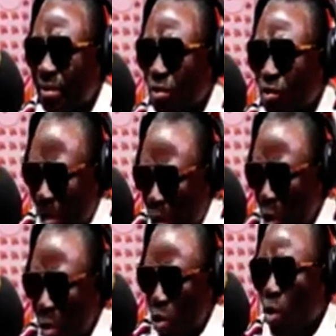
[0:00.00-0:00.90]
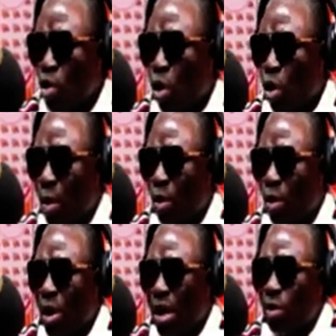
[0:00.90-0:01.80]
Trouble be no one
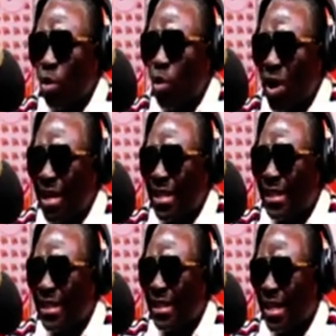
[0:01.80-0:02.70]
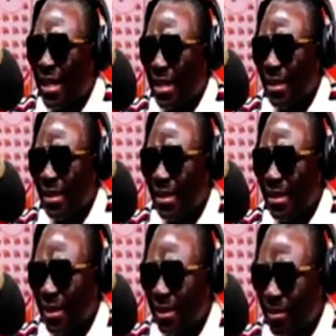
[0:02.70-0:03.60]
down. Who not send a city? She
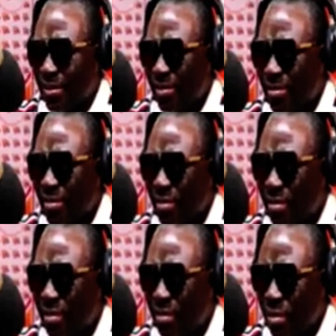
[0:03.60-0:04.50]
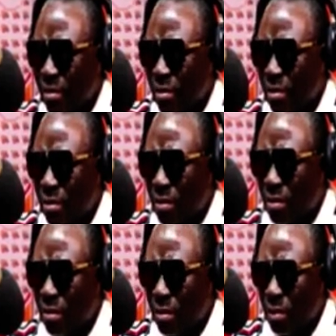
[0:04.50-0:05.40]
says, so only and Catana who was
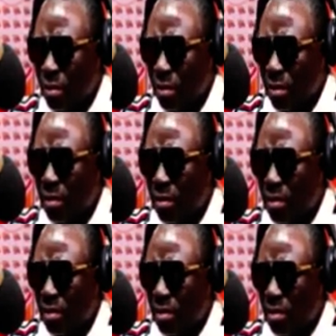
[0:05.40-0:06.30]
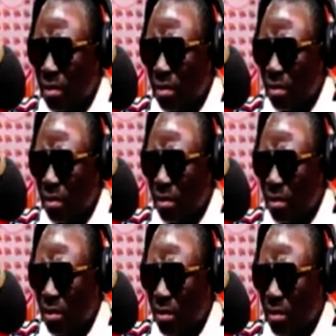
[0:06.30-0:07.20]
all down, like
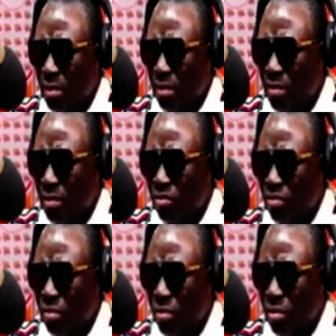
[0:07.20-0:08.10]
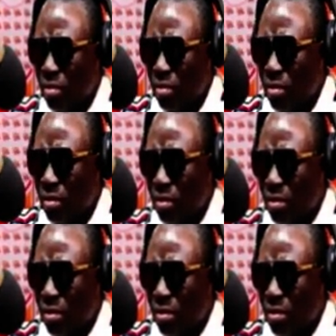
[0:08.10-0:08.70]
what? How do I use the word?